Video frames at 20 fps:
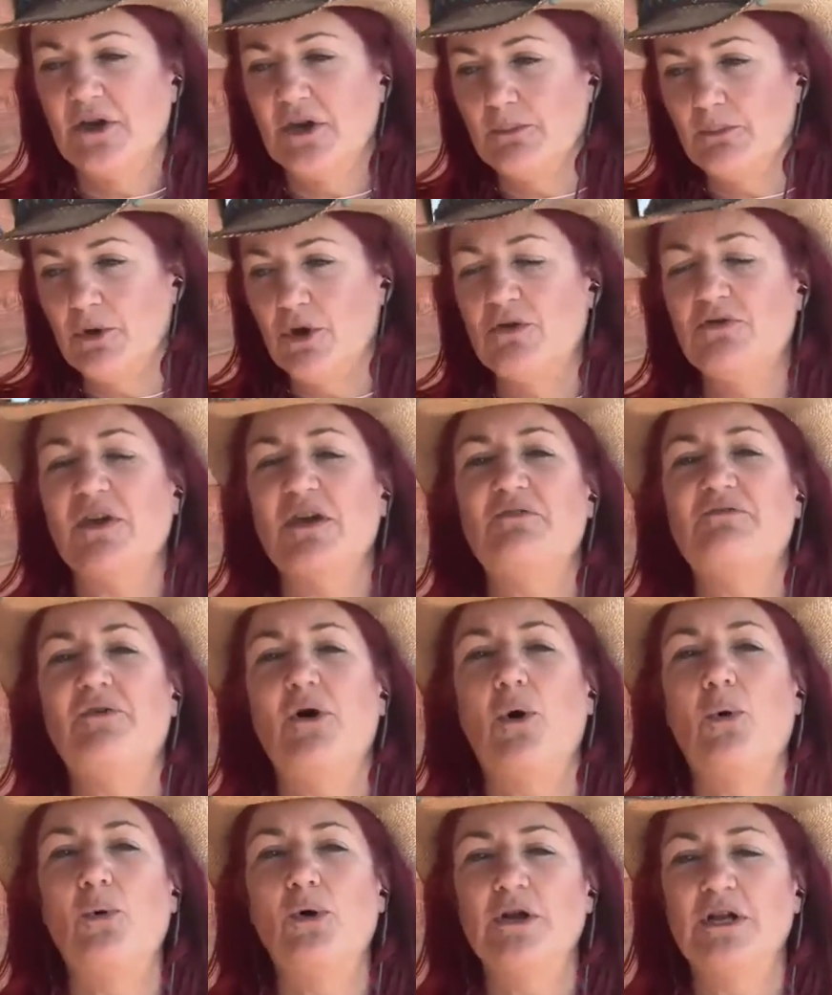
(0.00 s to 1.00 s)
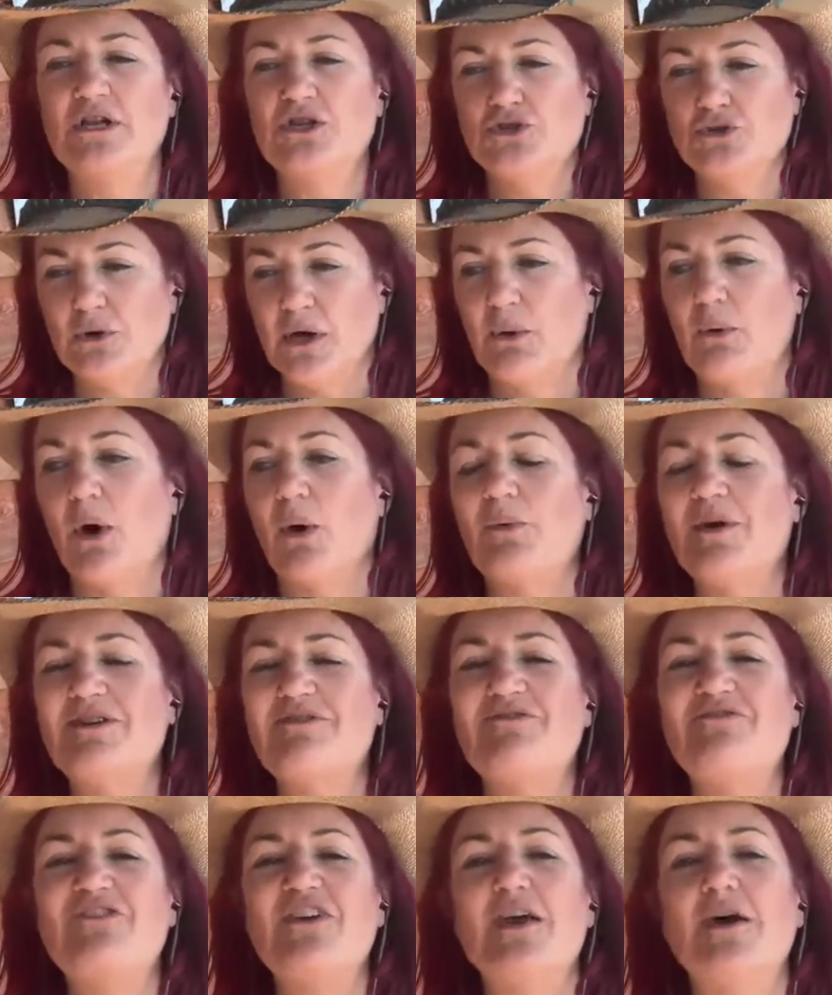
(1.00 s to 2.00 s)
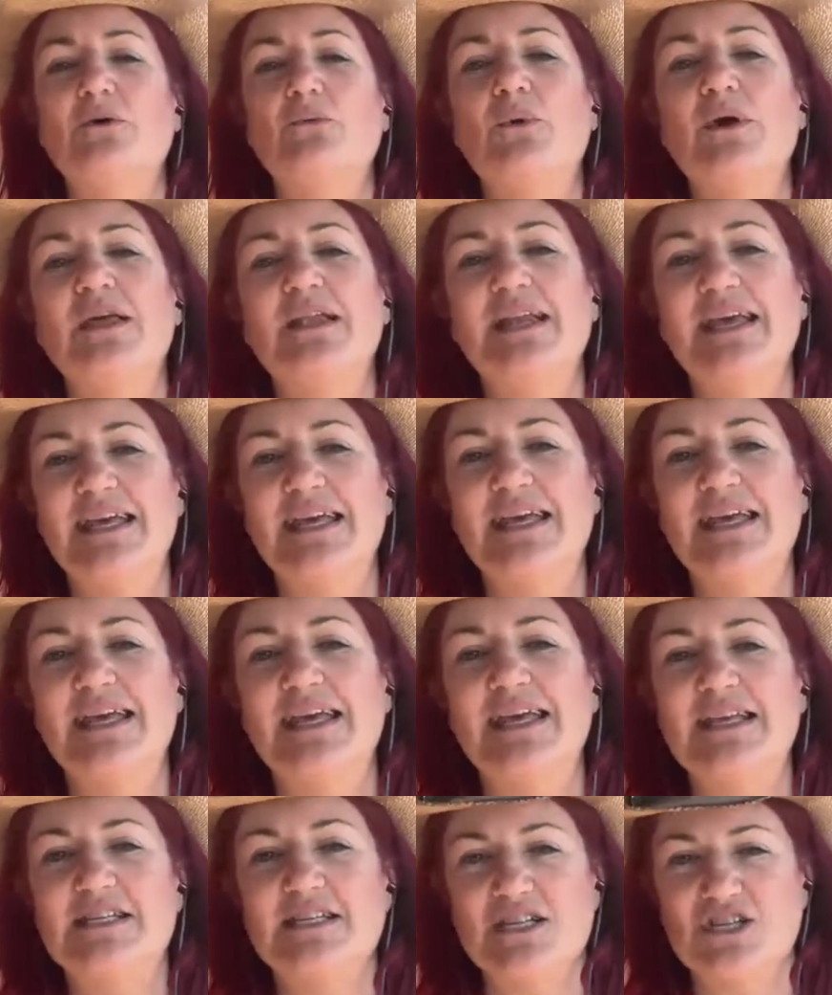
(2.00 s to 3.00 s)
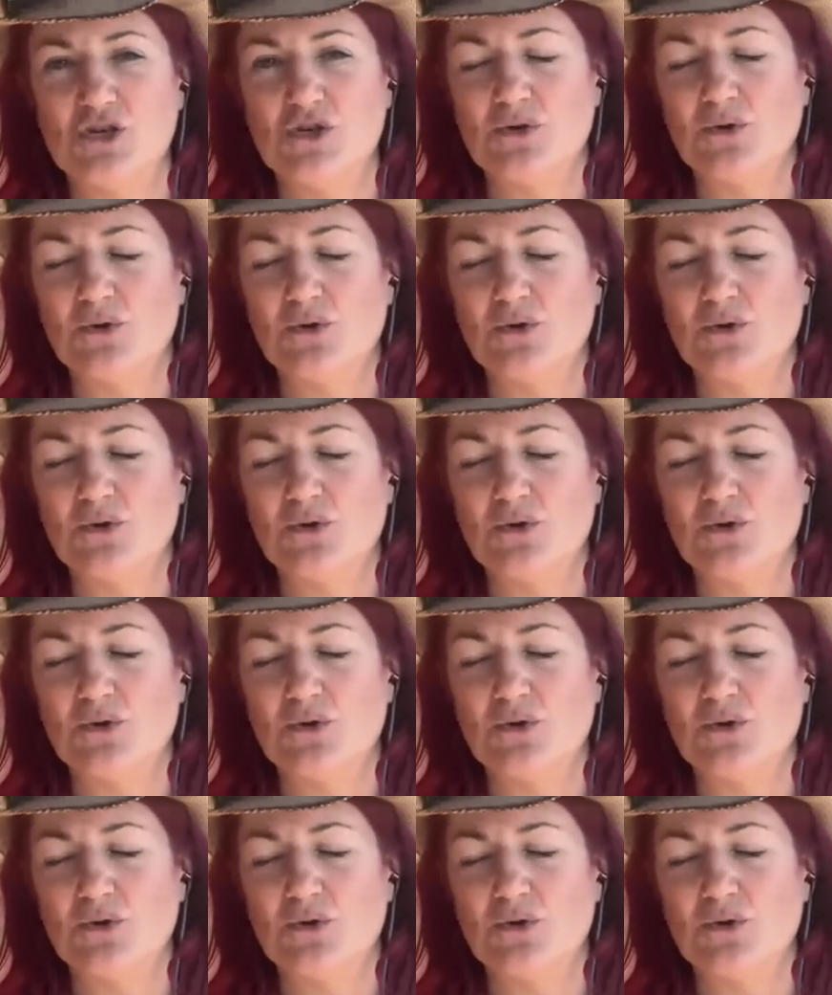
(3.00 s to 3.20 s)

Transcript: moving forward and doing what we feel we need to do.